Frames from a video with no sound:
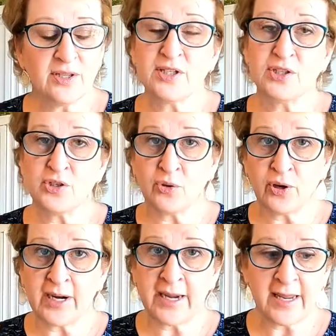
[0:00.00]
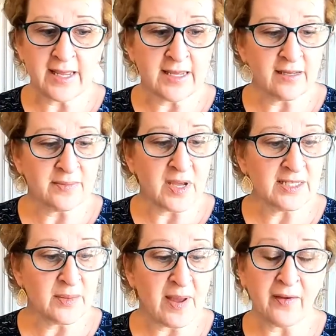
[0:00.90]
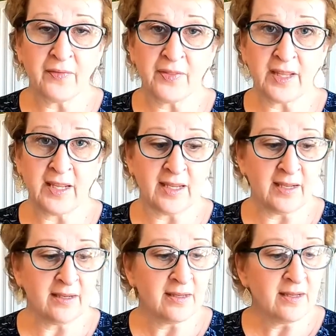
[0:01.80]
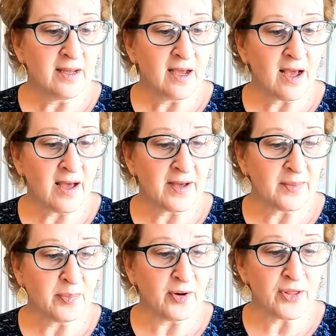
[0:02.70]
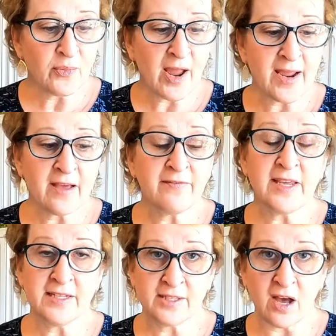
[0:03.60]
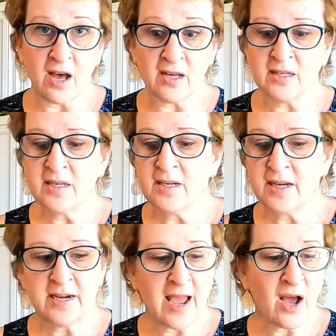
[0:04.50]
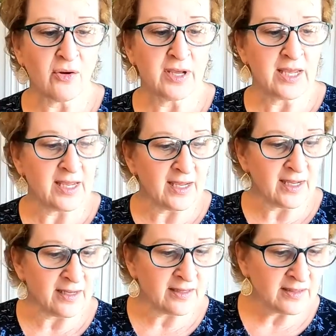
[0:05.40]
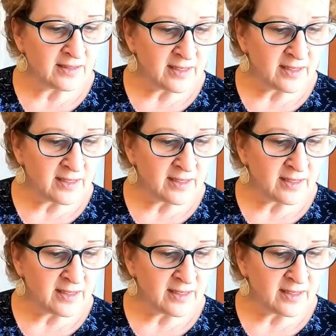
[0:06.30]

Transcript: the story is about the birthright of Esau and how he